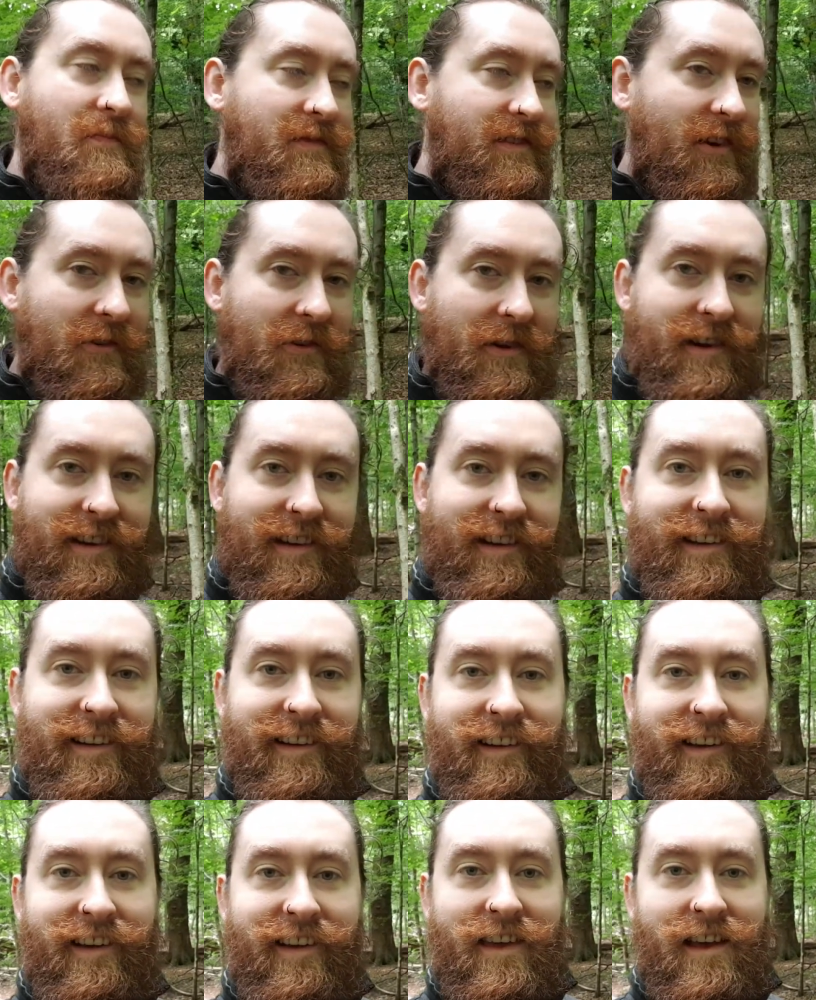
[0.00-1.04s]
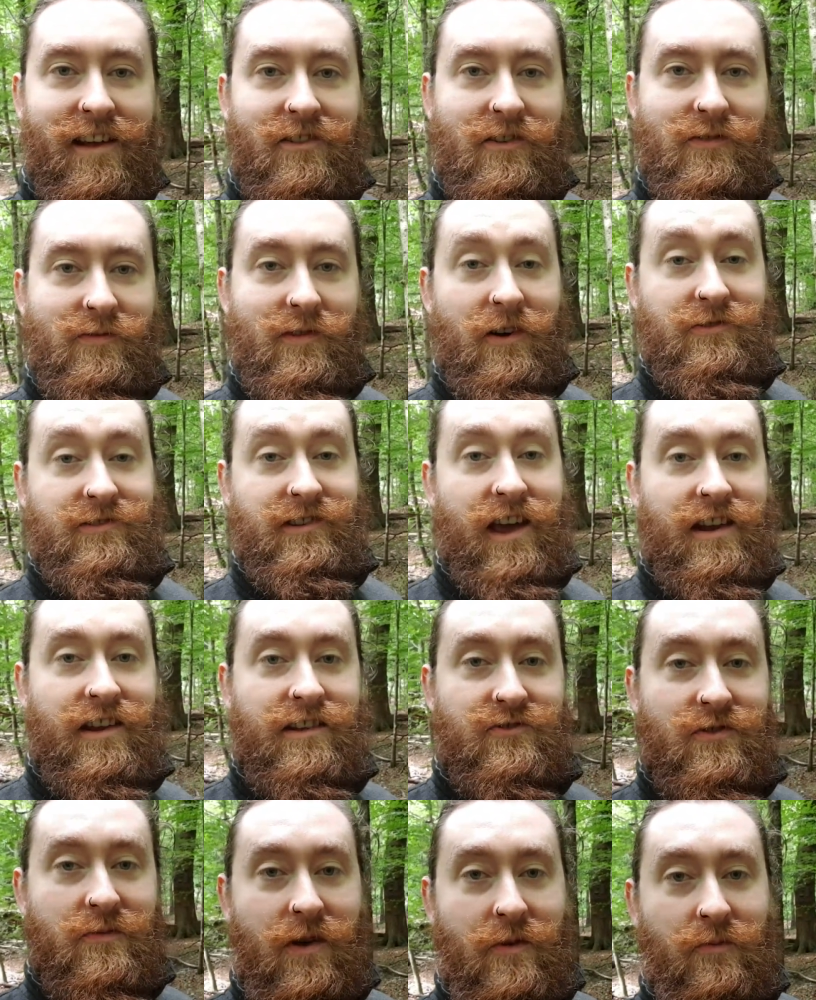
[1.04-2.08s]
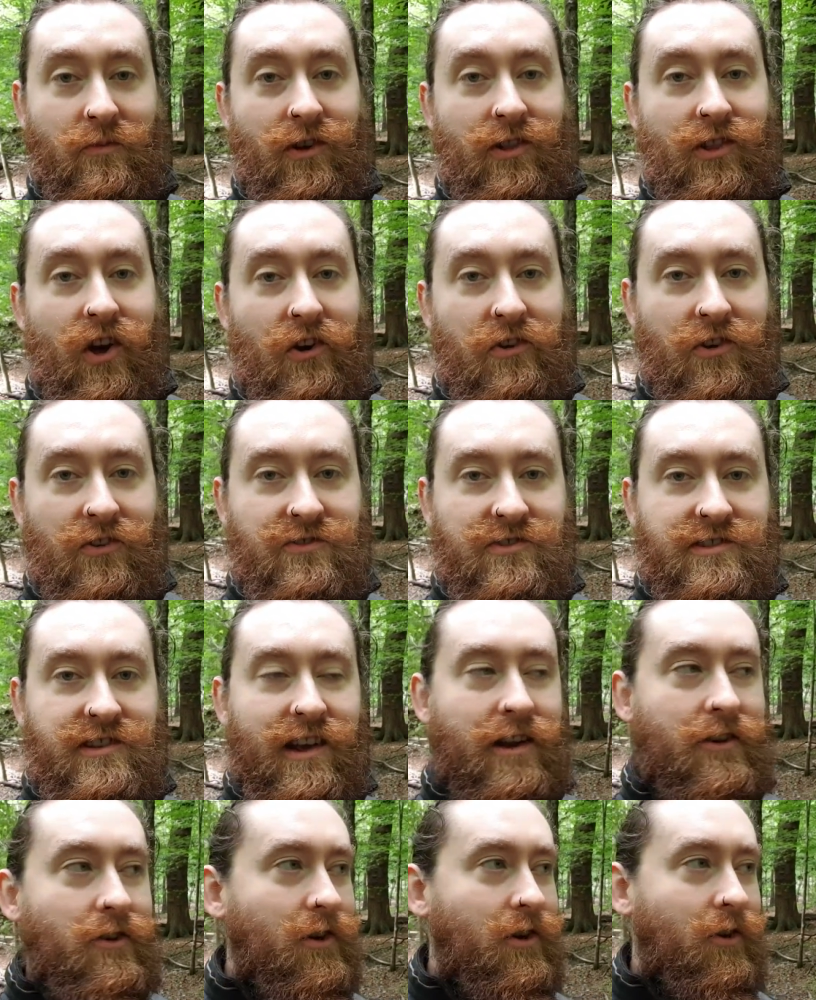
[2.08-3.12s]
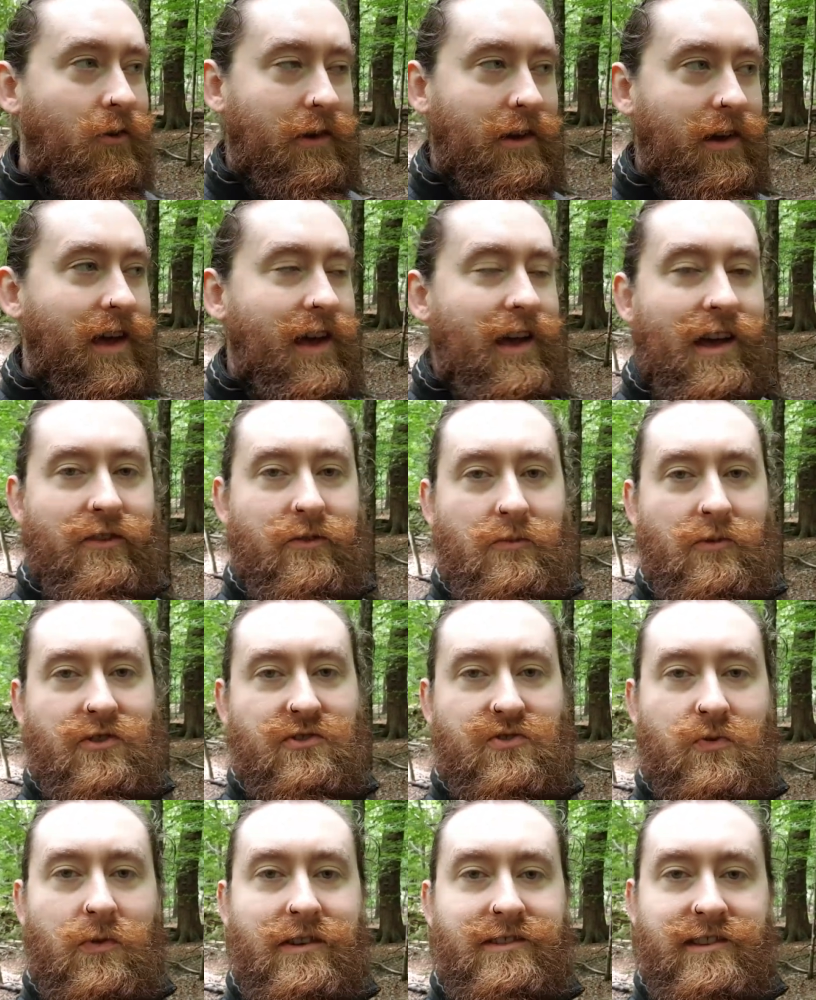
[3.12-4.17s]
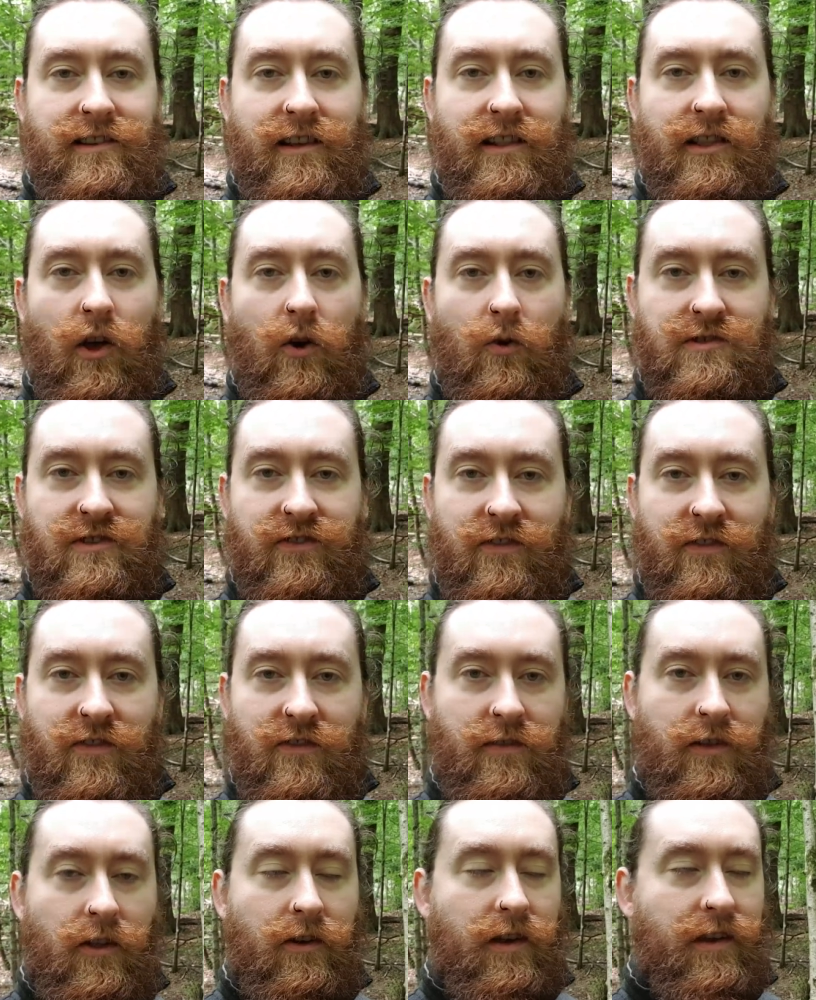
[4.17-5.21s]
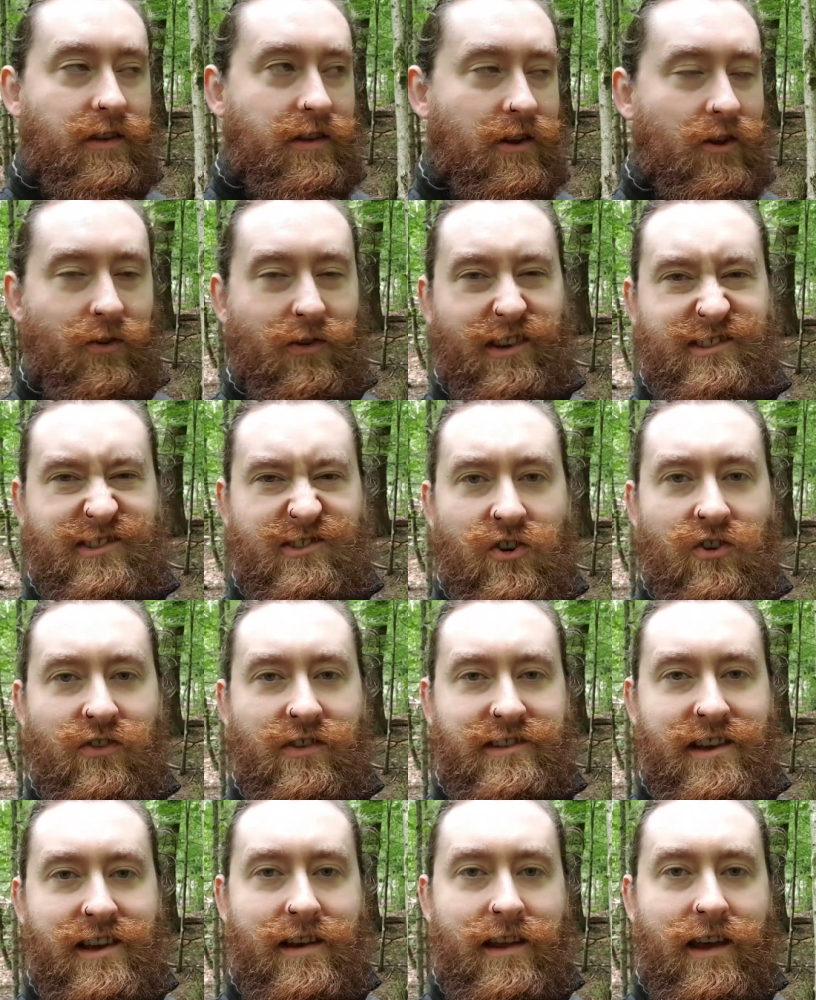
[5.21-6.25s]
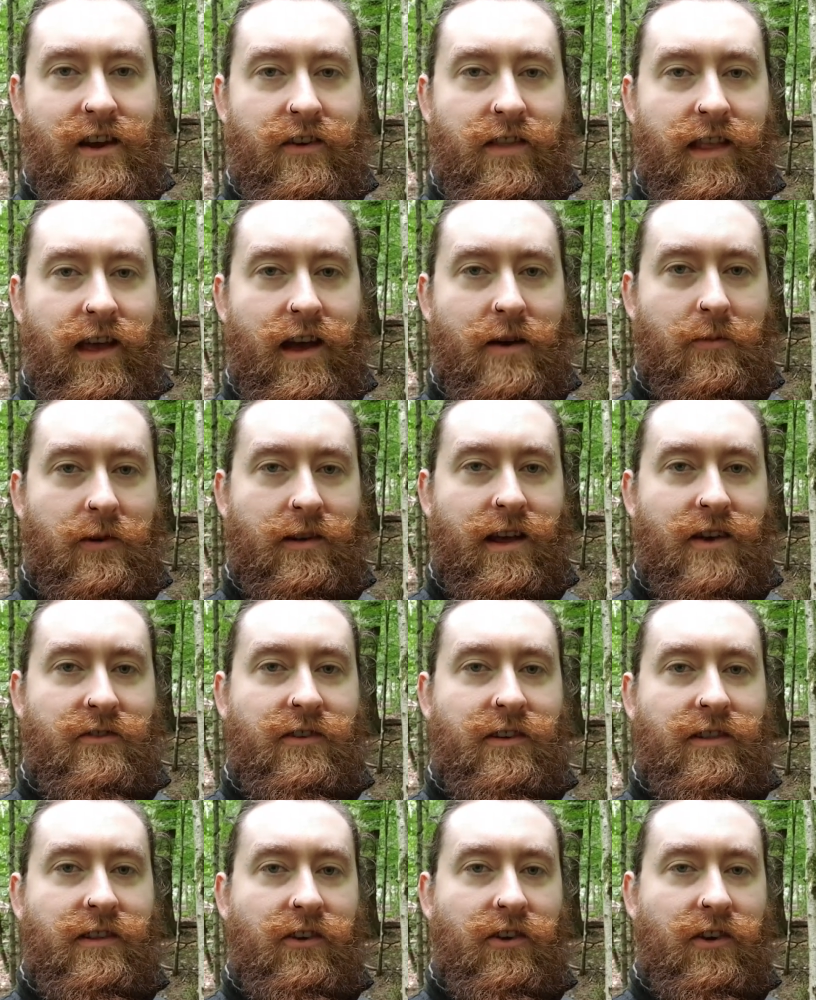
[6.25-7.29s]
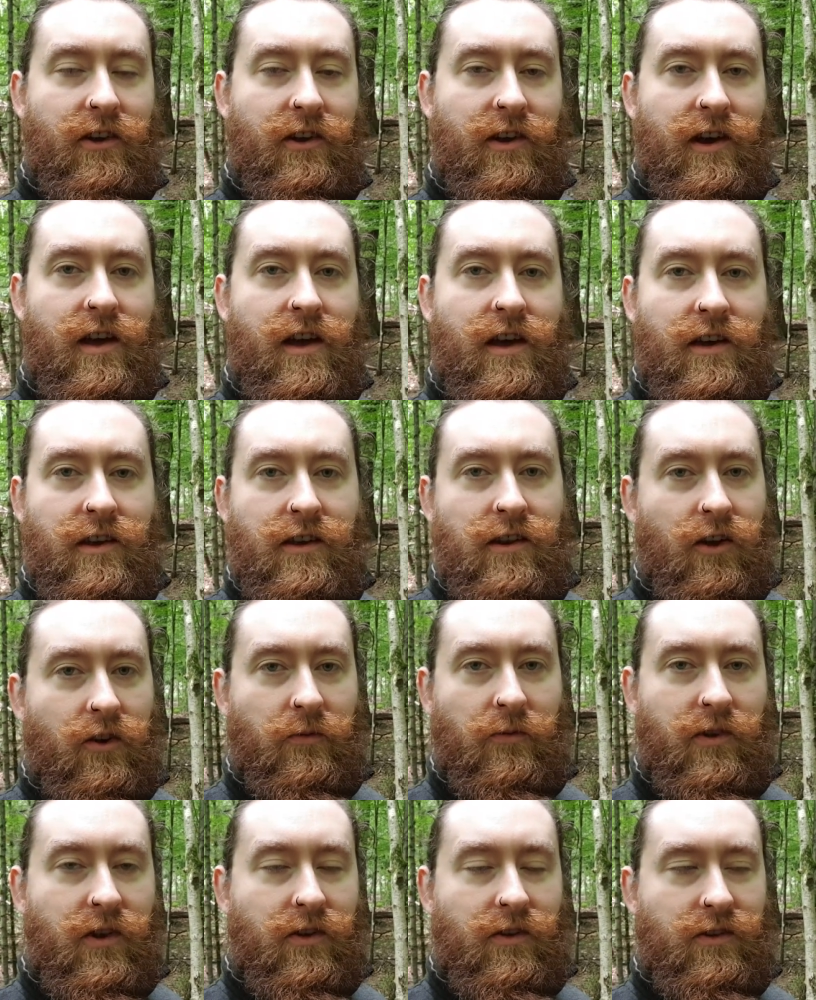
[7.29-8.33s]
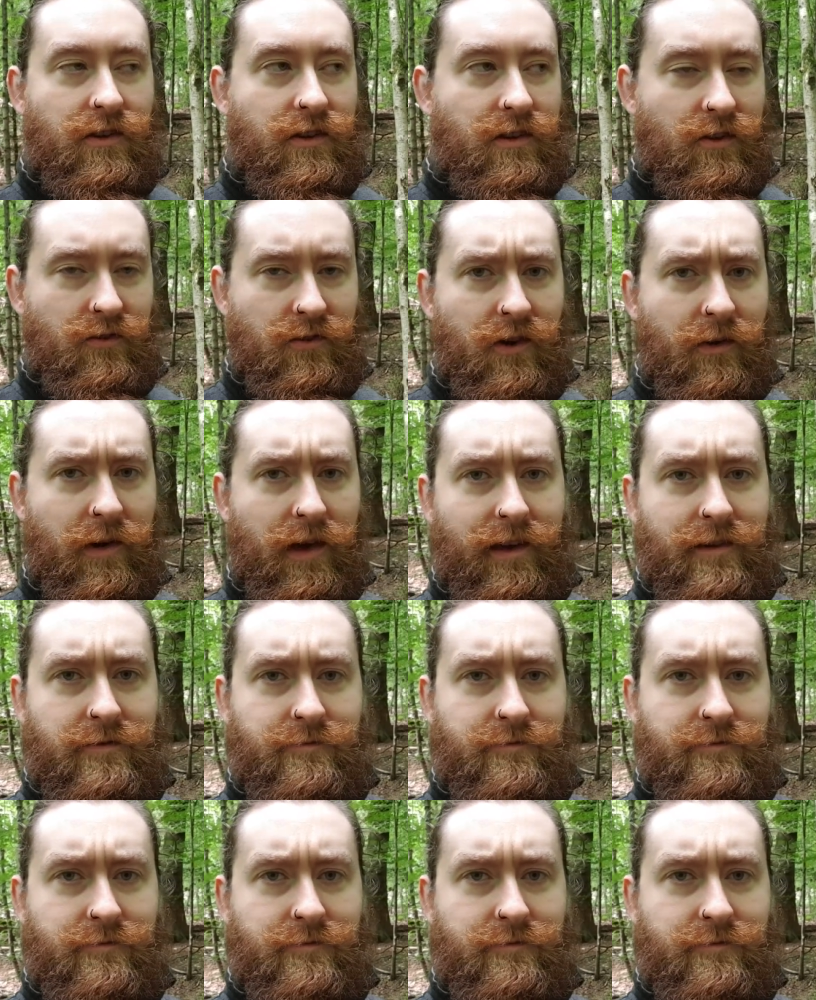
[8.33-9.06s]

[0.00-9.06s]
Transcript: So yeah, looking forward to getting into a bit more Lord Dunsany. I don't know if I'm going to squeeze loads of, you know, his stories in here and there, but I'm definitely going to, do it